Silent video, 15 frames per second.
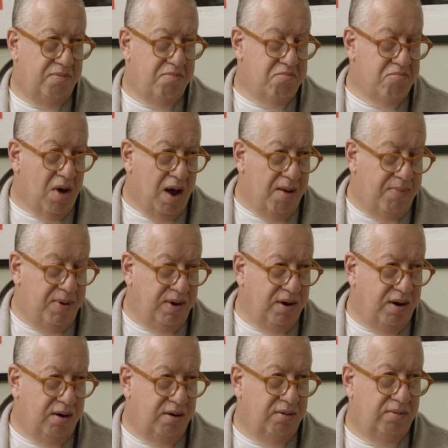in my
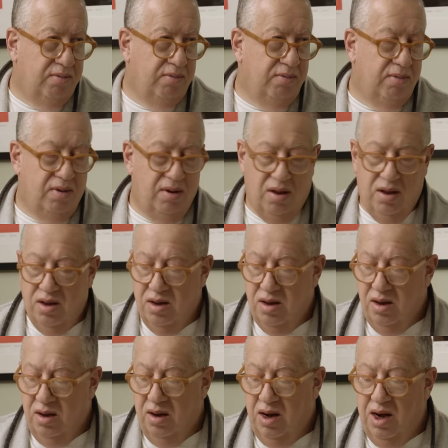opinion.
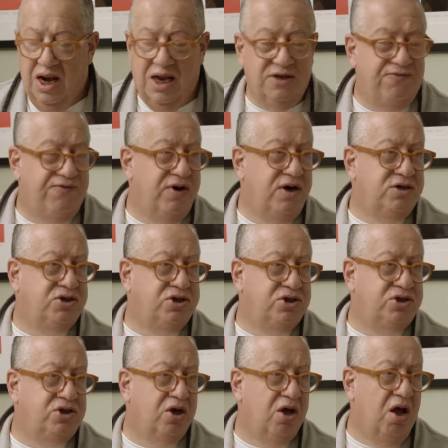Let's finish the
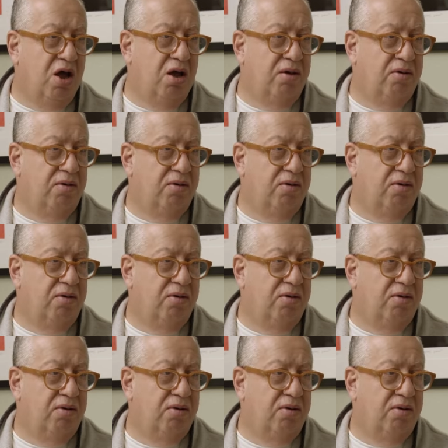cigar.